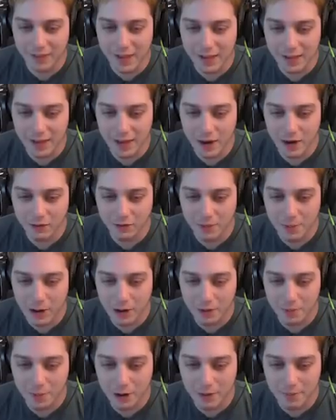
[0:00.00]
the tank cares
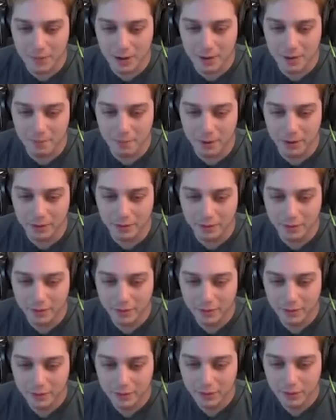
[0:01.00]
about your pipe bomb, but...
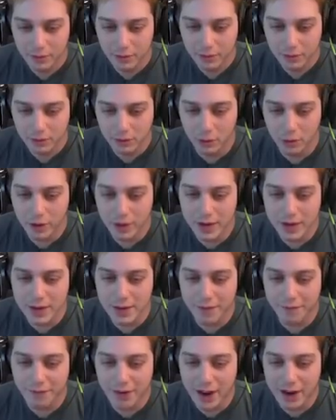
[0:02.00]
Lure it
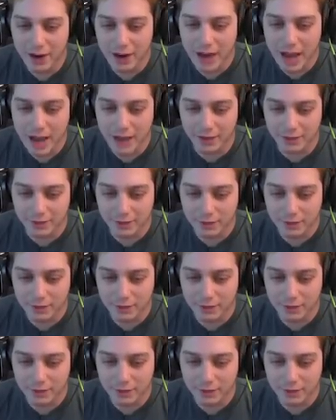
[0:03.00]
into the fire, guys.